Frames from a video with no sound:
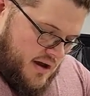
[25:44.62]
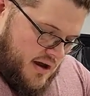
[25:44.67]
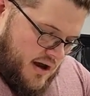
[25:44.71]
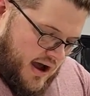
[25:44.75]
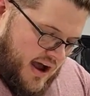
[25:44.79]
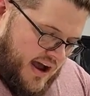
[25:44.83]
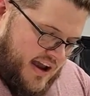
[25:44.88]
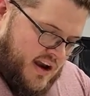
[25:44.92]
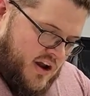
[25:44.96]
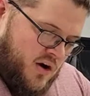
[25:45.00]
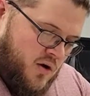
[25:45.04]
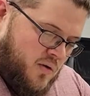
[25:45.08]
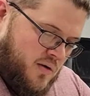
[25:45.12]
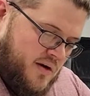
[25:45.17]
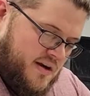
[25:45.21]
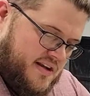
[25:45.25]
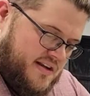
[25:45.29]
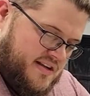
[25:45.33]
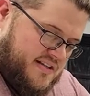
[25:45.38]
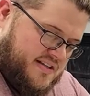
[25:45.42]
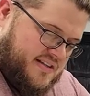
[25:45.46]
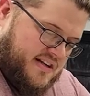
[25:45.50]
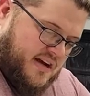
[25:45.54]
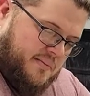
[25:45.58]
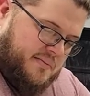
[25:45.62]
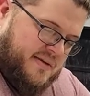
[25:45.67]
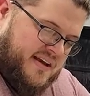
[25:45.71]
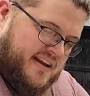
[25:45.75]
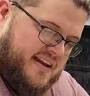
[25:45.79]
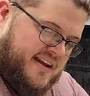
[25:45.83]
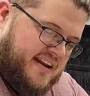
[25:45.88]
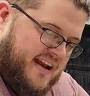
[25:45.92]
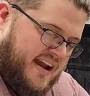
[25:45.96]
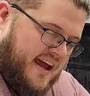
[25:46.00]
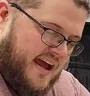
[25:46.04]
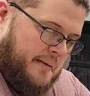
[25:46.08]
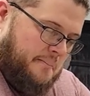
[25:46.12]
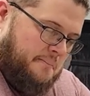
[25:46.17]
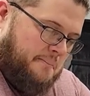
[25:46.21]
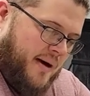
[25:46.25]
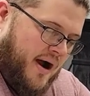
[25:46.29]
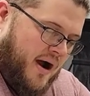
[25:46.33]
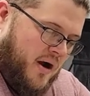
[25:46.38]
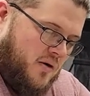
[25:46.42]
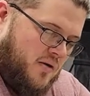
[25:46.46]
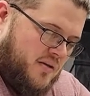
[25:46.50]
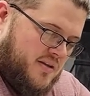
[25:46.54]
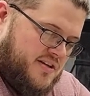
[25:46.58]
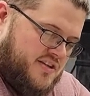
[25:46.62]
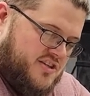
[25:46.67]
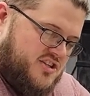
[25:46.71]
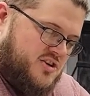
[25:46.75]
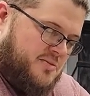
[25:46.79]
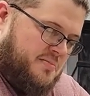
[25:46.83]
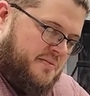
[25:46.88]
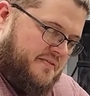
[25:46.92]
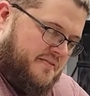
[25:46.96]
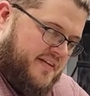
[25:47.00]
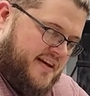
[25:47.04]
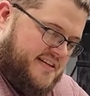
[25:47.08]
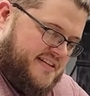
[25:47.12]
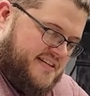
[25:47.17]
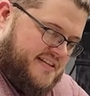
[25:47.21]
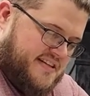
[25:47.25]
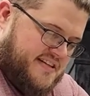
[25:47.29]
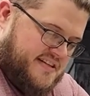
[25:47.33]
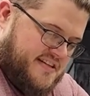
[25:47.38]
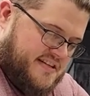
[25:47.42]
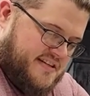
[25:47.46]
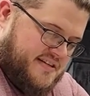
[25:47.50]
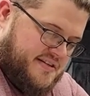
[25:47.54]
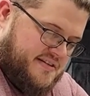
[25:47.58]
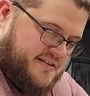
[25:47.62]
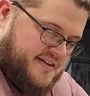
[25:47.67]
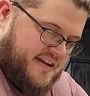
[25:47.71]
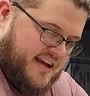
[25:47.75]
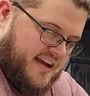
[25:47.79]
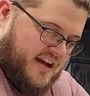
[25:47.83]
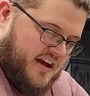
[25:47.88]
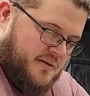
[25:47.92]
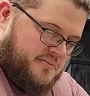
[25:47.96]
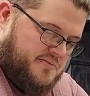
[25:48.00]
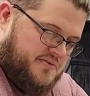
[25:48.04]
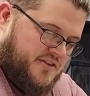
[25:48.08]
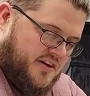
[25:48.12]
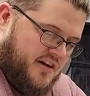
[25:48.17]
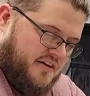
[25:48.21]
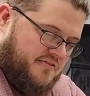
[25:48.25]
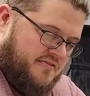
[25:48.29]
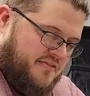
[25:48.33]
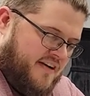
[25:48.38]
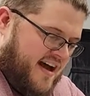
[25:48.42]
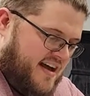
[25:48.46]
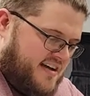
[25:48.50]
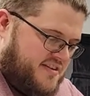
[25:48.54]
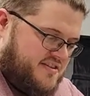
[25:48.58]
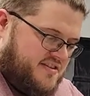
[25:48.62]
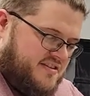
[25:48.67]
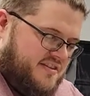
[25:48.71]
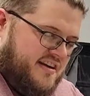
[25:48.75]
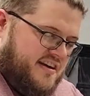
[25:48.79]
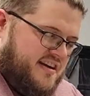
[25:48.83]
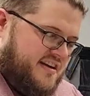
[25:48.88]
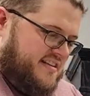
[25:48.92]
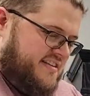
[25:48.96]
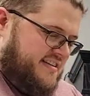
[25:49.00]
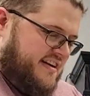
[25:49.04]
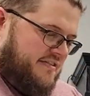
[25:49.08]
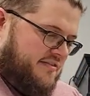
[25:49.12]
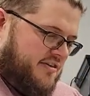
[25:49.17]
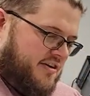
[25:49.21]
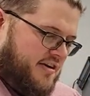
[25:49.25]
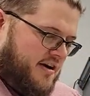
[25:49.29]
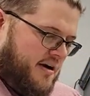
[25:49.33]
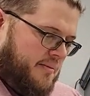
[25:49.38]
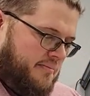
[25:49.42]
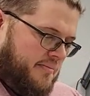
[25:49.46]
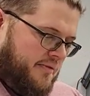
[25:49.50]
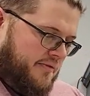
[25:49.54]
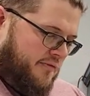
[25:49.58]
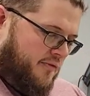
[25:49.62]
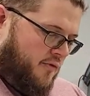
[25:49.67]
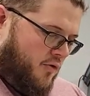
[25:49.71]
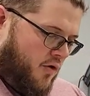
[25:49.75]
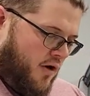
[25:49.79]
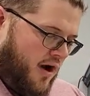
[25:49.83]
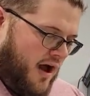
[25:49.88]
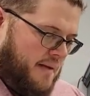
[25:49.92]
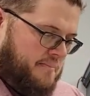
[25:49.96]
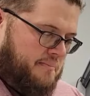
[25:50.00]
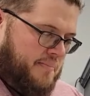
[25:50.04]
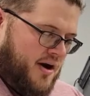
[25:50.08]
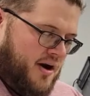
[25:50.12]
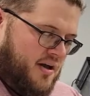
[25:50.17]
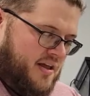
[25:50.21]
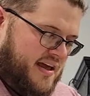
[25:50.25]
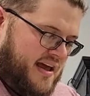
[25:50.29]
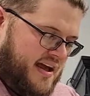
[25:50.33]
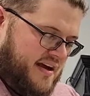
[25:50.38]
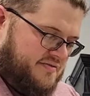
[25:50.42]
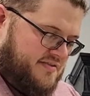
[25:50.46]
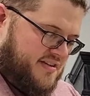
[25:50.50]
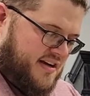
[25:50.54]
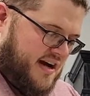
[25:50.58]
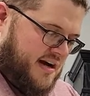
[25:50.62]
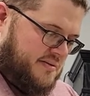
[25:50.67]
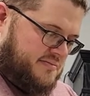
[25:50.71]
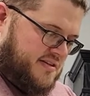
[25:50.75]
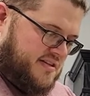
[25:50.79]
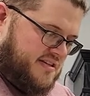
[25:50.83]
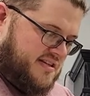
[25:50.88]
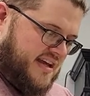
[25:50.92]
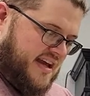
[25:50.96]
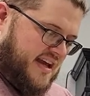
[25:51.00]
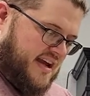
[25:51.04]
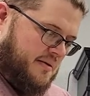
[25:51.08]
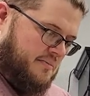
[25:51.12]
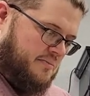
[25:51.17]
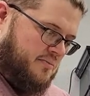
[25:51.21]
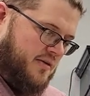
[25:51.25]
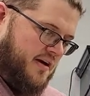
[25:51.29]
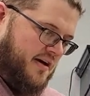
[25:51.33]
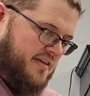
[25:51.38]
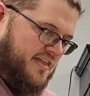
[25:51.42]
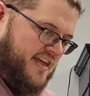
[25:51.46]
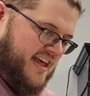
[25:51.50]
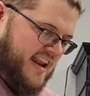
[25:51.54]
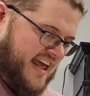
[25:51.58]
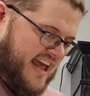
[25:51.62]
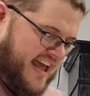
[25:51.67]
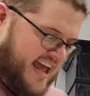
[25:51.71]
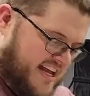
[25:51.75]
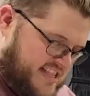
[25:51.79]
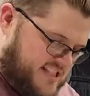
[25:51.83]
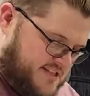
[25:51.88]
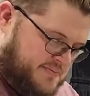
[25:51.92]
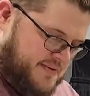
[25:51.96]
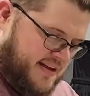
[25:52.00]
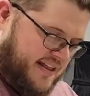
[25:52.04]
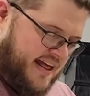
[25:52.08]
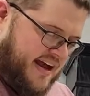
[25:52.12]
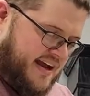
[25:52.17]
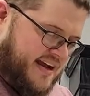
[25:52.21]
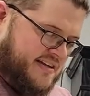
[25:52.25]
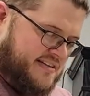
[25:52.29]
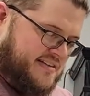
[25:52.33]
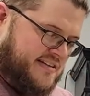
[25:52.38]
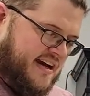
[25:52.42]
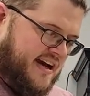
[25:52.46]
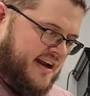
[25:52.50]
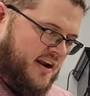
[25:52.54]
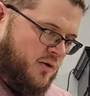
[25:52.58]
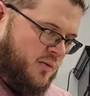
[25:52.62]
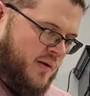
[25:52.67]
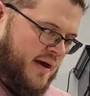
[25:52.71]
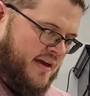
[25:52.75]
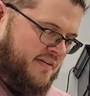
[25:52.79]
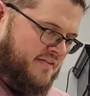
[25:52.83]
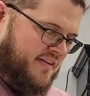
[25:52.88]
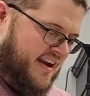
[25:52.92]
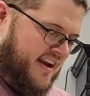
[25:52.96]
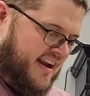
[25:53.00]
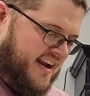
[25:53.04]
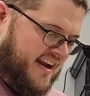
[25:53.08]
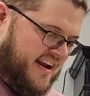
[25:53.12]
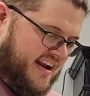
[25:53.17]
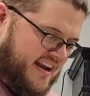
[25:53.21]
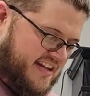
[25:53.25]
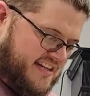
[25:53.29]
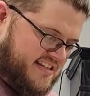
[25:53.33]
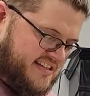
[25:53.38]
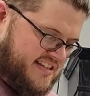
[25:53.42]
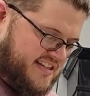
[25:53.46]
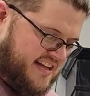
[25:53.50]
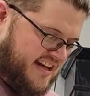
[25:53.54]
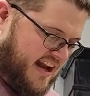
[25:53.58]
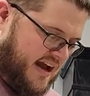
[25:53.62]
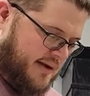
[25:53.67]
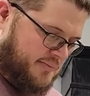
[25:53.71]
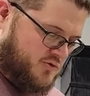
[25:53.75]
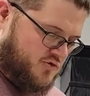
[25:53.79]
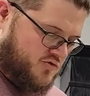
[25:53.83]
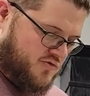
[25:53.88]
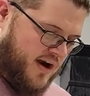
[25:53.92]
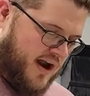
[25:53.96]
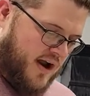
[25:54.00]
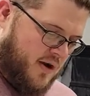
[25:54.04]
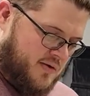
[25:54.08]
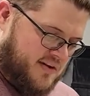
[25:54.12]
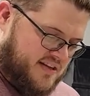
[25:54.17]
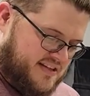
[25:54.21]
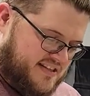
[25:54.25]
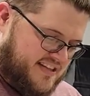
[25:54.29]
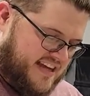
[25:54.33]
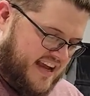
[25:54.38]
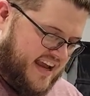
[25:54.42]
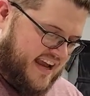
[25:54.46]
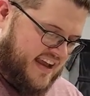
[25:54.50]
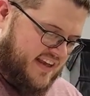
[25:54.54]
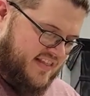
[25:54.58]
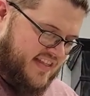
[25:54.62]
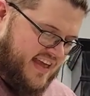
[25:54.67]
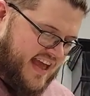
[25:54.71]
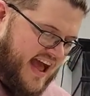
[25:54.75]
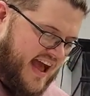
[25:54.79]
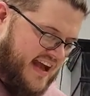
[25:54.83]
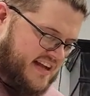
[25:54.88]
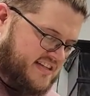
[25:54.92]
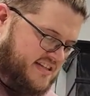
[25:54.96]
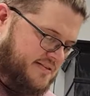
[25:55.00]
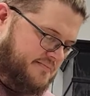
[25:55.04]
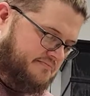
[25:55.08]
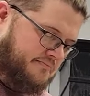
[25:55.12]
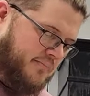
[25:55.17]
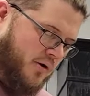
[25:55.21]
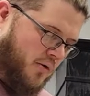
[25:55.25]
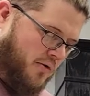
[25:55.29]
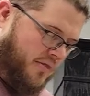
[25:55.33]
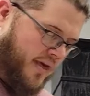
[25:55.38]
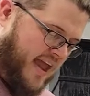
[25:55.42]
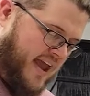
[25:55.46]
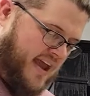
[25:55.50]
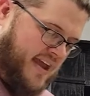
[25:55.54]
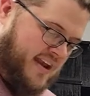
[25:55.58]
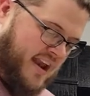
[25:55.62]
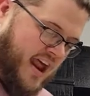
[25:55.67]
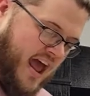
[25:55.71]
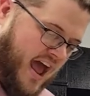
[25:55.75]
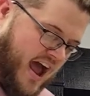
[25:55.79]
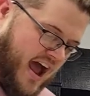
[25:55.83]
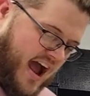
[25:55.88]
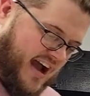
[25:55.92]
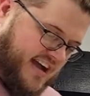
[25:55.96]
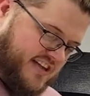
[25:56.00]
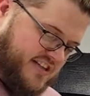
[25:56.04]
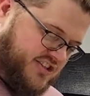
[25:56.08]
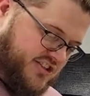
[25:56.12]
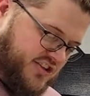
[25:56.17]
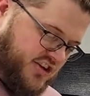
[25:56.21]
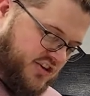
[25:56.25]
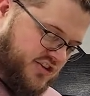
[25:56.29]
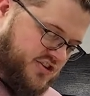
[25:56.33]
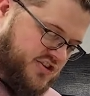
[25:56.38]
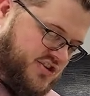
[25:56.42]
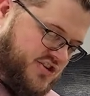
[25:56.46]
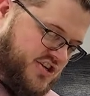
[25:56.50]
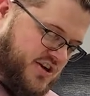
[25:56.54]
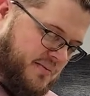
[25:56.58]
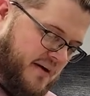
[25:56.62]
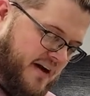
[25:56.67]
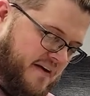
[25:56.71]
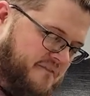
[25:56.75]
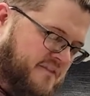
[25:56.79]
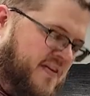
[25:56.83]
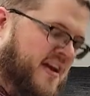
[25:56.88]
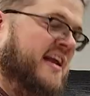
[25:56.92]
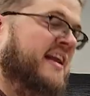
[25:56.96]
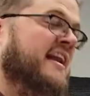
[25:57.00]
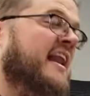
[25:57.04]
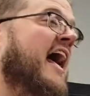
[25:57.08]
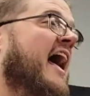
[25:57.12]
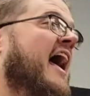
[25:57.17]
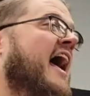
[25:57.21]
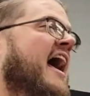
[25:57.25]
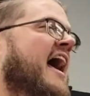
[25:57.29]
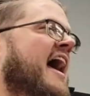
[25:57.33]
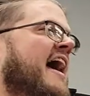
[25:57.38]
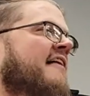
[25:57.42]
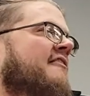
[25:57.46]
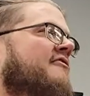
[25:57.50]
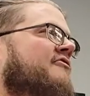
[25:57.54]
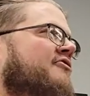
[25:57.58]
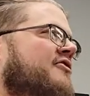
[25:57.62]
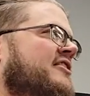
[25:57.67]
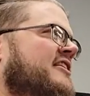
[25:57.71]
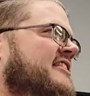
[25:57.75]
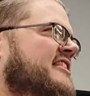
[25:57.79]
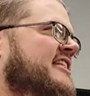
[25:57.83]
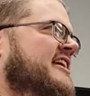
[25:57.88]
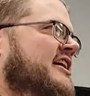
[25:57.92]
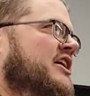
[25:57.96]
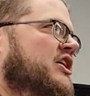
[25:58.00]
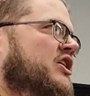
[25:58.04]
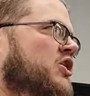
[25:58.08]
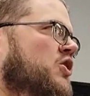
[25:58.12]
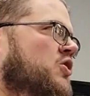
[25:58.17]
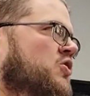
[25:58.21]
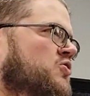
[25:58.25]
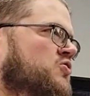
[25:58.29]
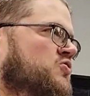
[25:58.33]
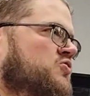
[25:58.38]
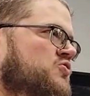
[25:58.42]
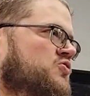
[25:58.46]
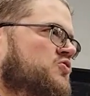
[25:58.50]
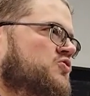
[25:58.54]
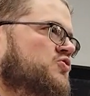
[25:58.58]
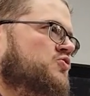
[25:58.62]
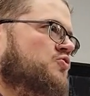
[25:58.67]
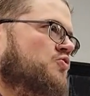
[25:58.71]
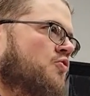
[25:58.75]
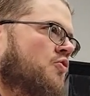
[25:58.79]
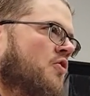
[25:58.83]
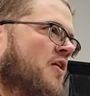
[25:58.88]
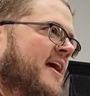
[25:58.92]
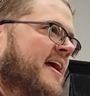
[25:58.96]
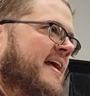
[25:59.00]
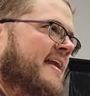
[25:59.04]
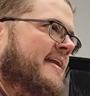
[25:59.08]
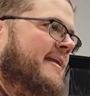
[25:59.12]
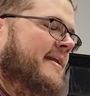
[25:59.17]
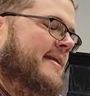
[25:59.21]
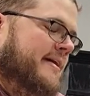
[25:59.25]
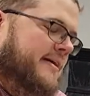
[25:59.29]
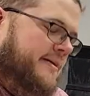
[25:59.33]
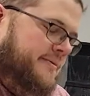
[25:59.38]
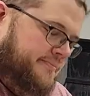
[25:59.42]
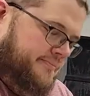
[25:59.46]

I know it is coming and I am powerless to prevent it. It comes on faster than it has ever come before. I barely have time to take a breath. It hits me like a tidal wave and in an instant I'm drowning, taking the axe in both hands. I surge to my feet. Everything goes red.